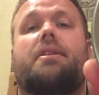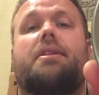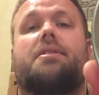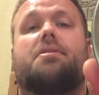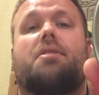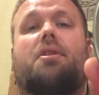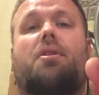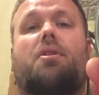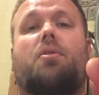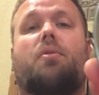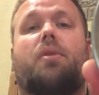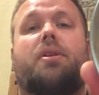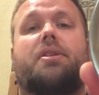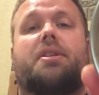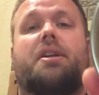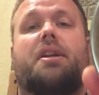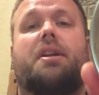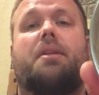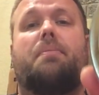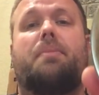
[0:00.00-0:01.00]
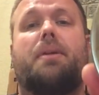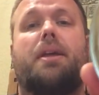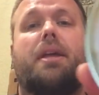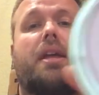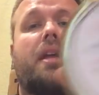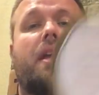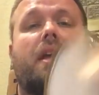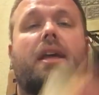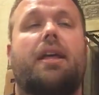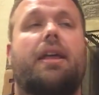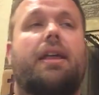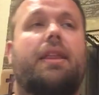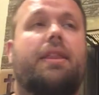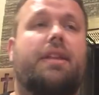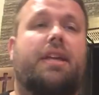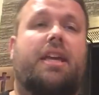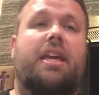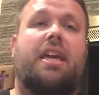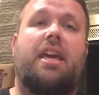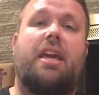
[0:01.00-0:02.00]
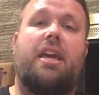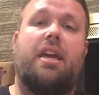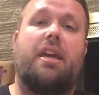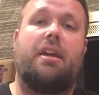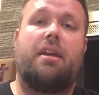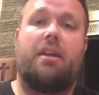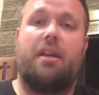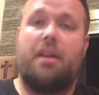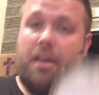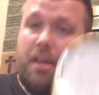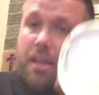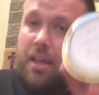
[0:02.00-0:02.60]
is always going to be the king.